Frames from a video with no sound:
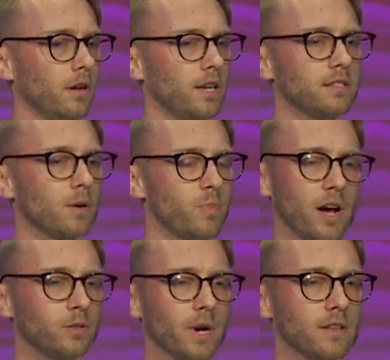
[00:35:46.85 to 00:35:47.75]
He's not
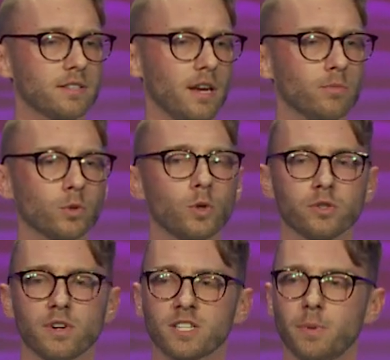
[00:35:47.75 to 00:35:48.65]
bound by the same
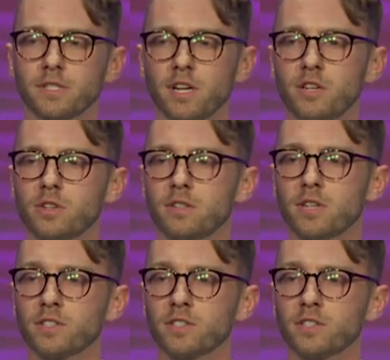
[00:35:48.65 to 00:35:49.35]
rules or expectations.